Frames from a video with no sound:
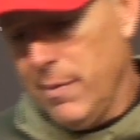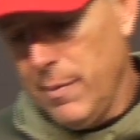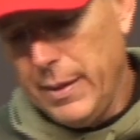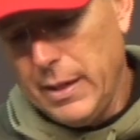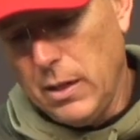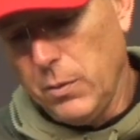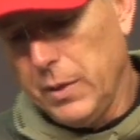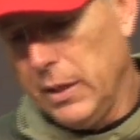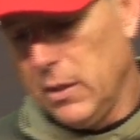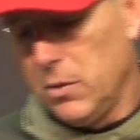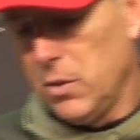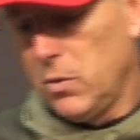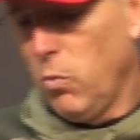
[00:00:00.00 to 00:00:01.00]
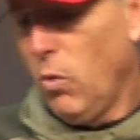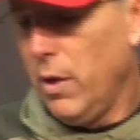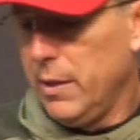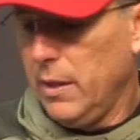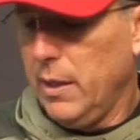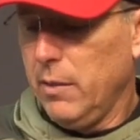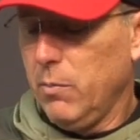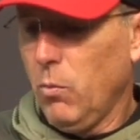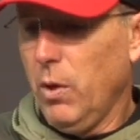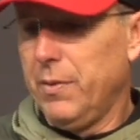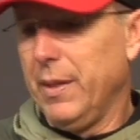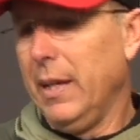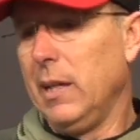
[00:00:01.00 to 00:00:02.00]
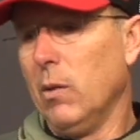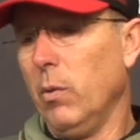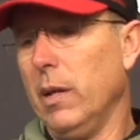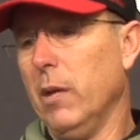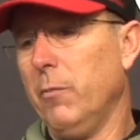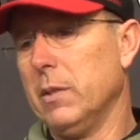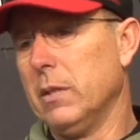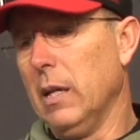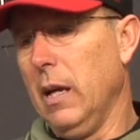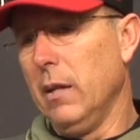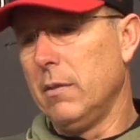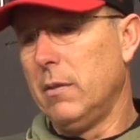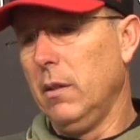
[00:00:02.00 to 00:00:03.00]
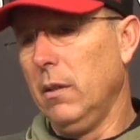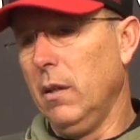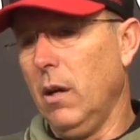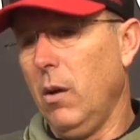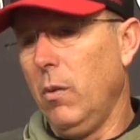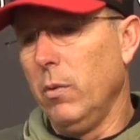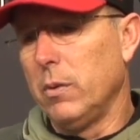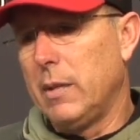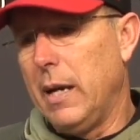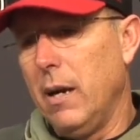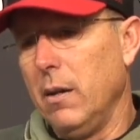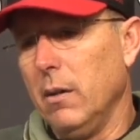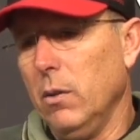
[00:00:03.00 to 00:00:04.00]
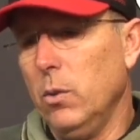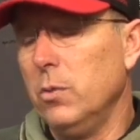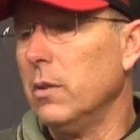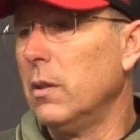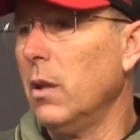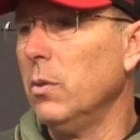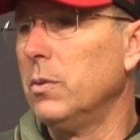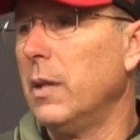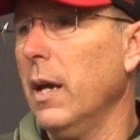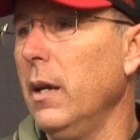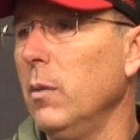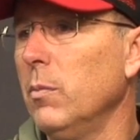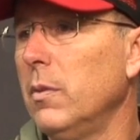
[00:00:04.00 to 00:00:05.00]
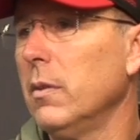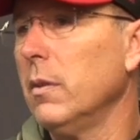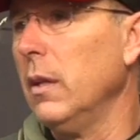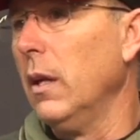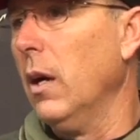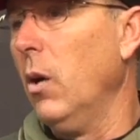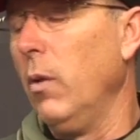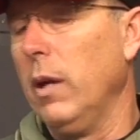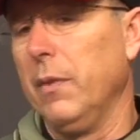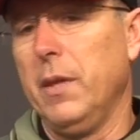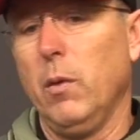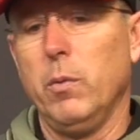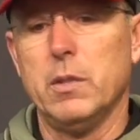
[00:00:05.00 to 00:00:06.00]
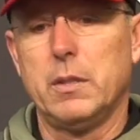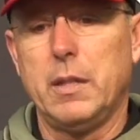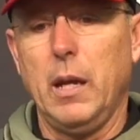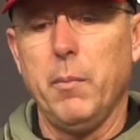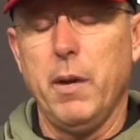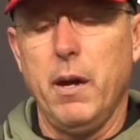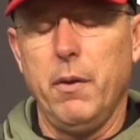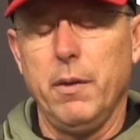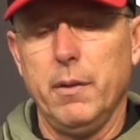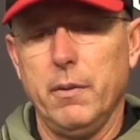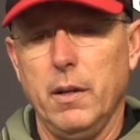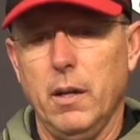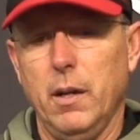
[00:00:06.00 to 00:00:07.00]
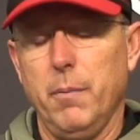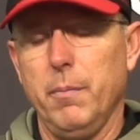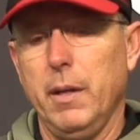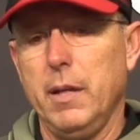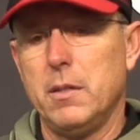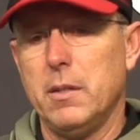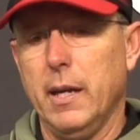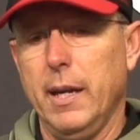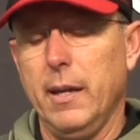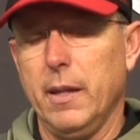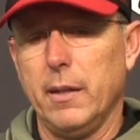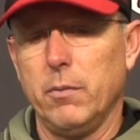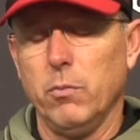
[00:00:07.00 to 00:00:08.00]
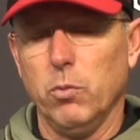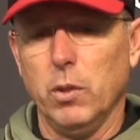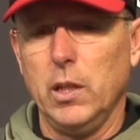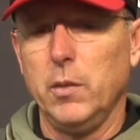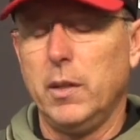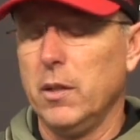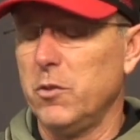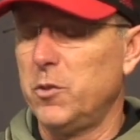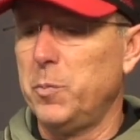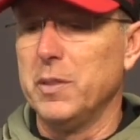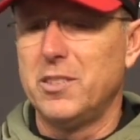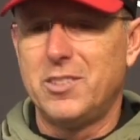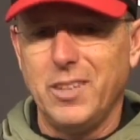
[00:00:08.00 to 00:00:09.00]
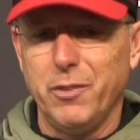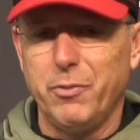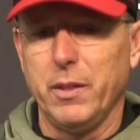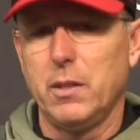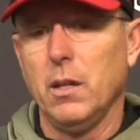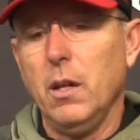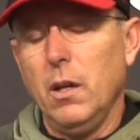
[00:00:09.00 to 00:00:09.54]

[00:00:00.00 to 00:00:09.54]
I mean, I don't think there's just one thing that we emphasized. You know, we're tired of losing close games, you know, and I think we just came out and each day, like, really get specific